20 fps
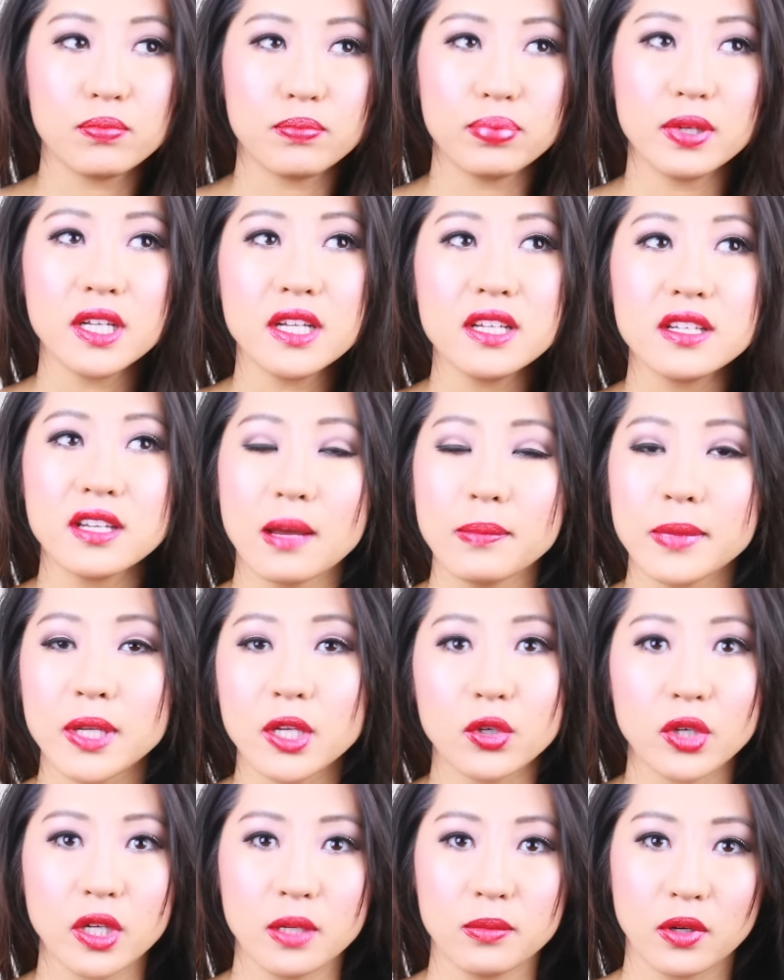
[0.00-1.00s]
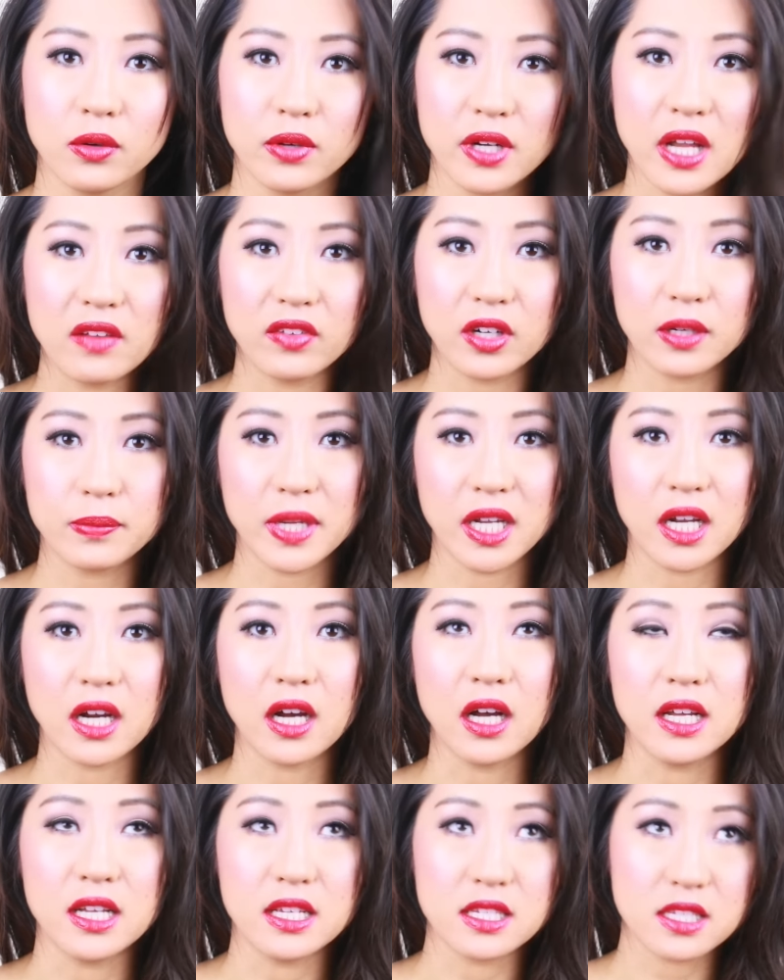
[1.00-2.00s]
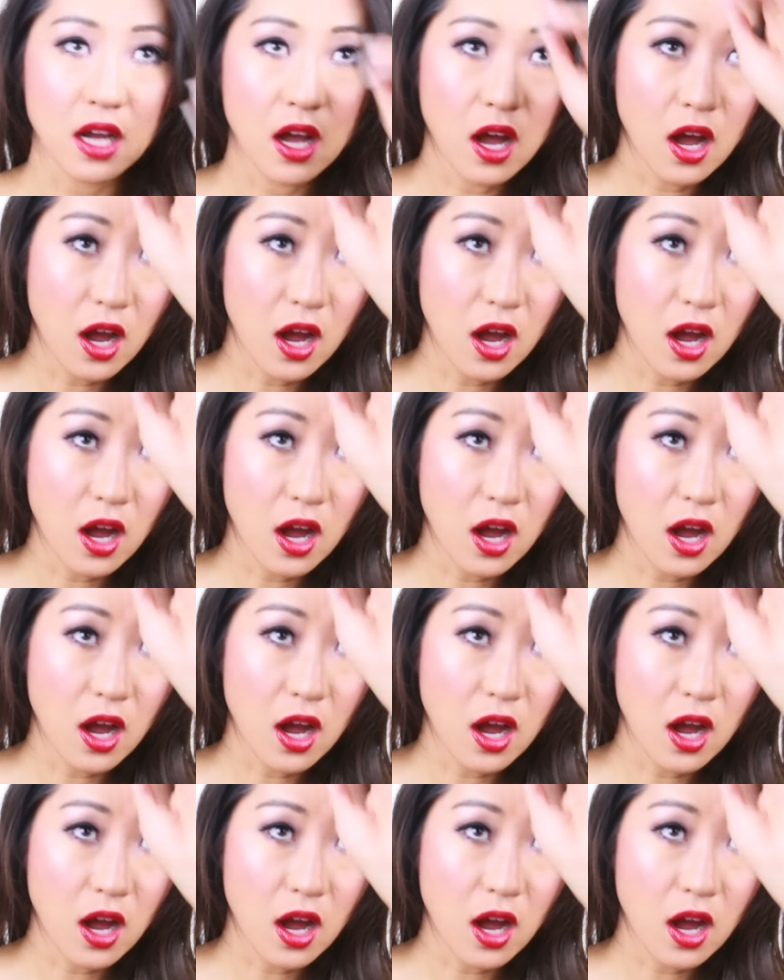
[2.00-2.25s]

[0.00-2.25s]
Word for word: put in numbing cream or whatever, because